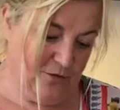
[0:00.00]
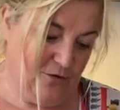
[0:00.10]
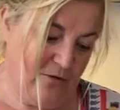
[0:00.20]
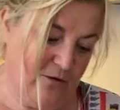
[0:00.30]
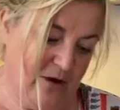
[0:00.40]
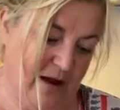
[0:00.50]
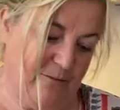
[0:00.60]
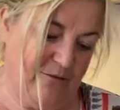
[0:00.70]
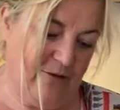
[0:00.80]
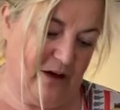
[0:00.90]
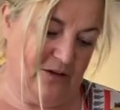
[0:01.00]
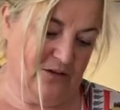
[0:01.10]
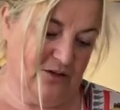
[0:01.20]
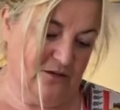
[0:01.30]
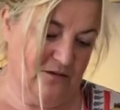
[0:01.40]
creme
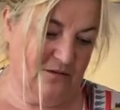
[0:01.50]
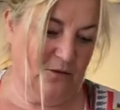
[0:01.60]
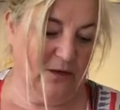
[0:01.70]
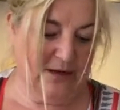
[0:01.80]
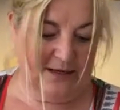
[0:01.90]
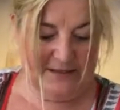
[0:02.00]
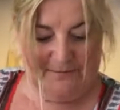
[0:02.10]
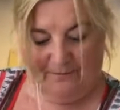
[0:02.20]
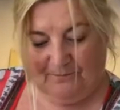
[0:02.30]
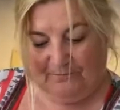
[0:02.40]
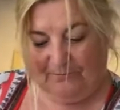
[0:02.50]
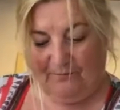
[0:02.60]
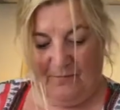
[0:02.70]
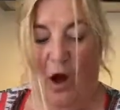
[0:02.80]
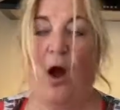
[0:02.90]
fraiche. That's all you need.
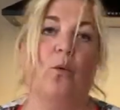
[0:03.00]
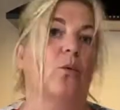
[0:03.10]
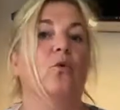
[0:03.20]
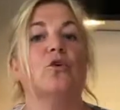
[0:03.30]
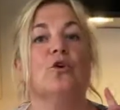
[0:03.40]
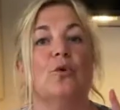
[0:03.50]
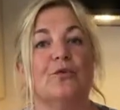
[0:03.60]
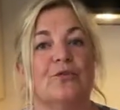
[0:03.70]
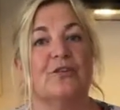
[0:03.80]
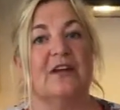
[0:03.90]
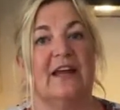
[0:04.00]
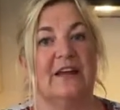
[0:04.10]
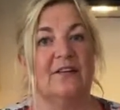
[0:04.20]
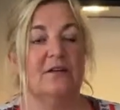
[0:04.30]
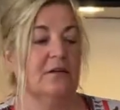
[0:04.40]
Oh, you also
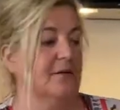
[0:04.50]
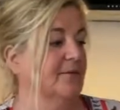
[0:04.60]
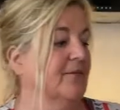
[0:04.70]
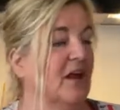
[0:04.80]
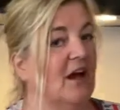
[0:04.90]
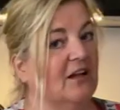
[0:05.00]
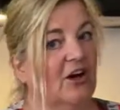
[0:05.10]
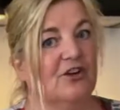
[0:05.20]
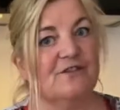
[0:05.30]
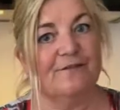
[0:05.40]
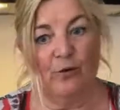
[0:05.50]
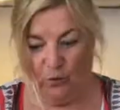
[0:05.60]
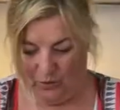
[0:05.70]
need a large fork,